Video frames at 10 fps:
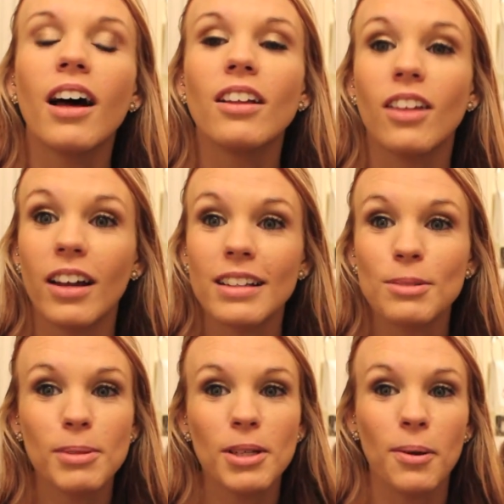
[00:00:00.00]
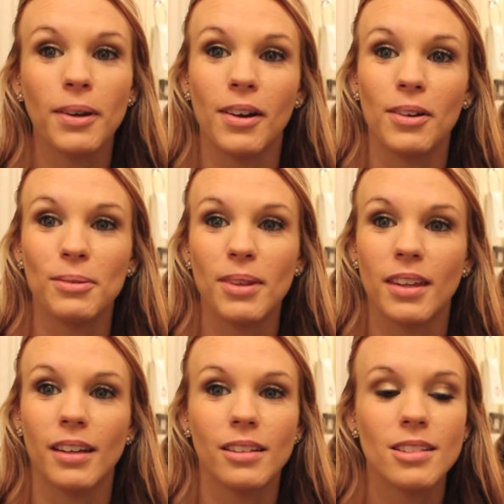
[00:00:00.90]
A lot has been going on with
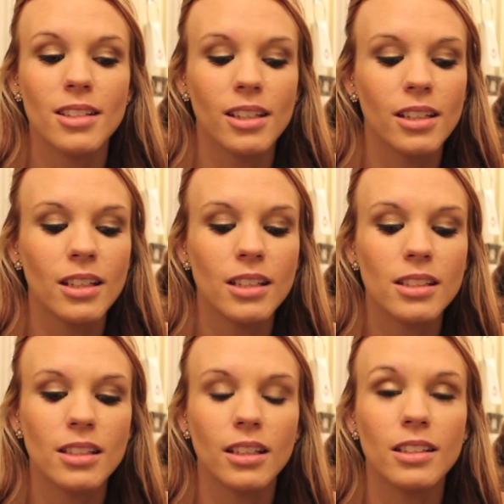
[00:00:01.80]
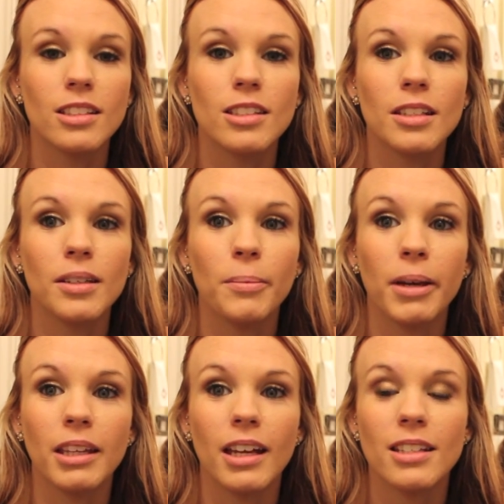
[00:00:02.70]
us since
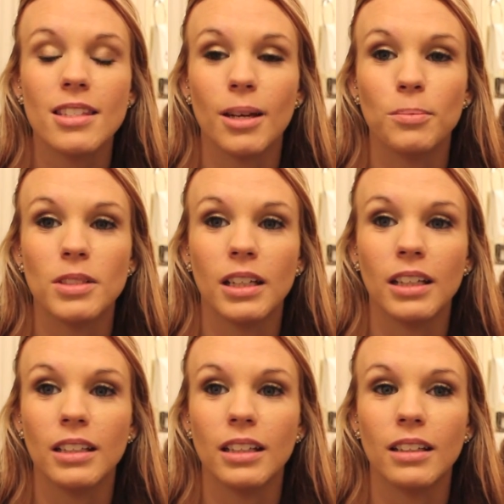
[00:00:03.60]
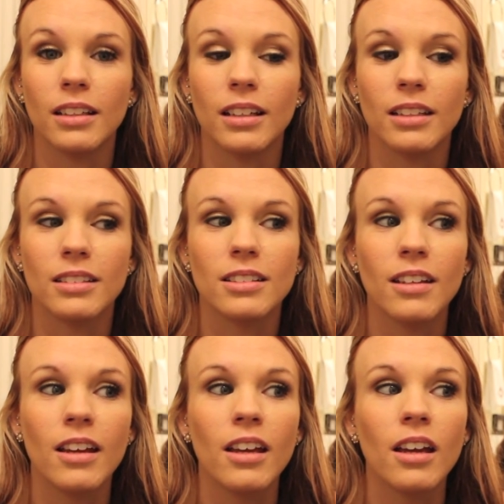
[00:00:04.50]
my last update, and
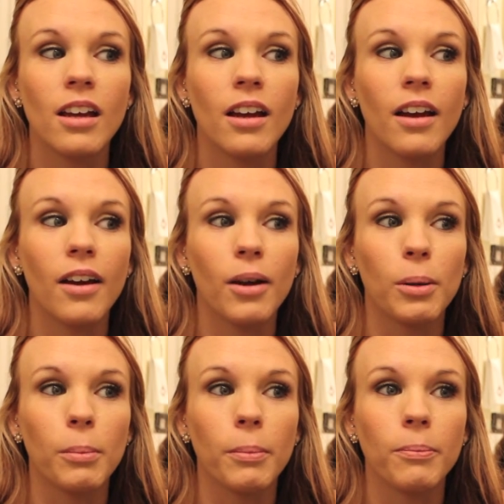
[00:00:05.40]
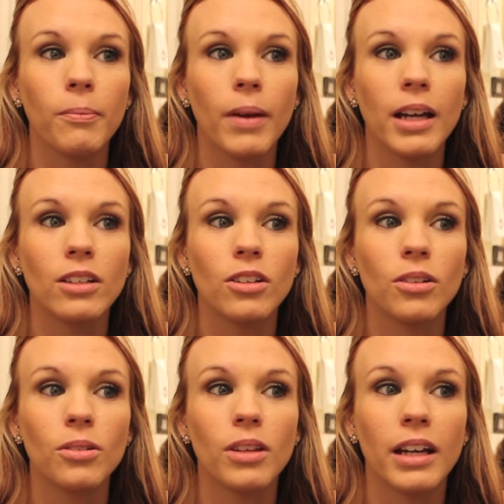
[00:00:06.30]
I
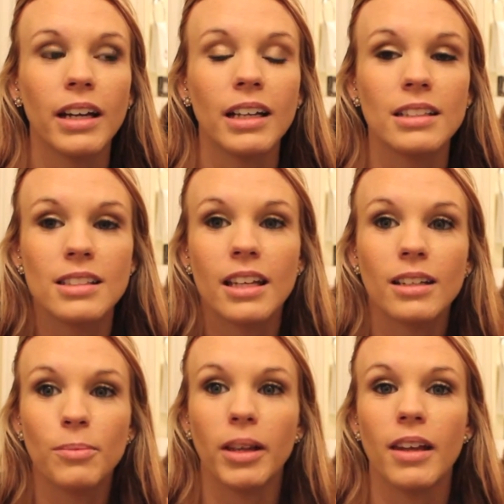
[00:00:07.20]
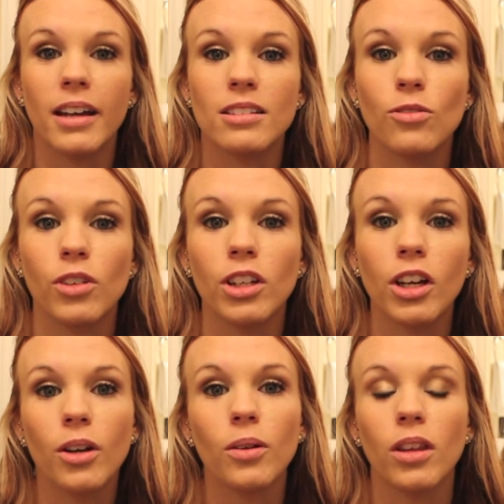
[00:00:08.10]
know that I had said in my last
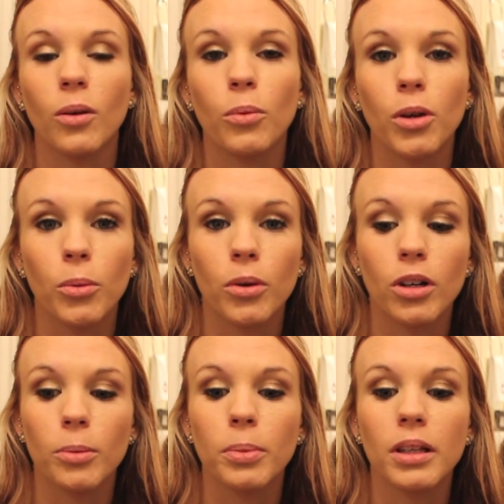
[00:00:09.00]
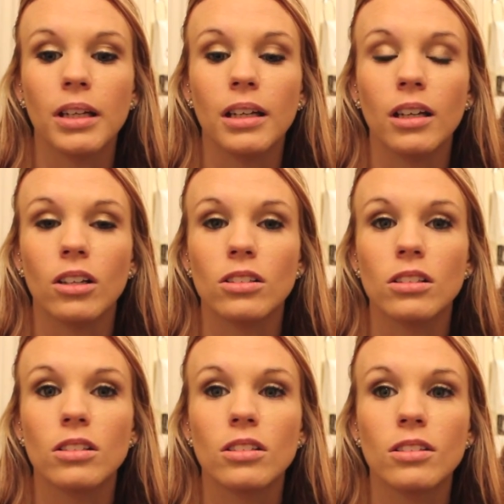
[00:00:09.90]
video that we were planning
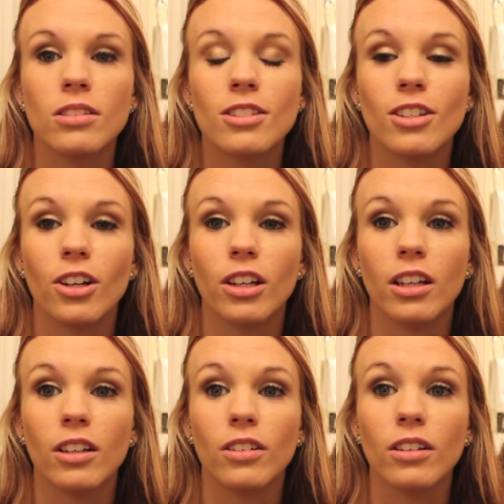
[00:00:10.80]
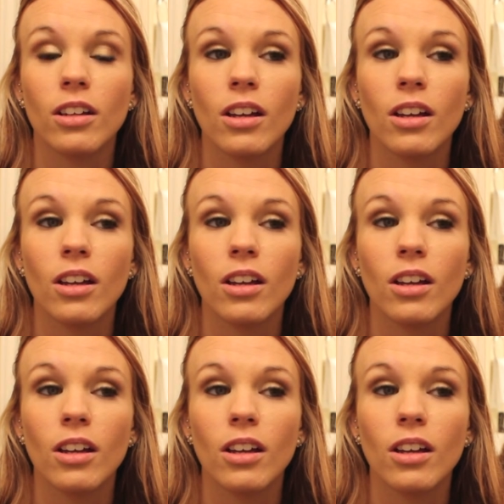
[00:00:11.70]
on starting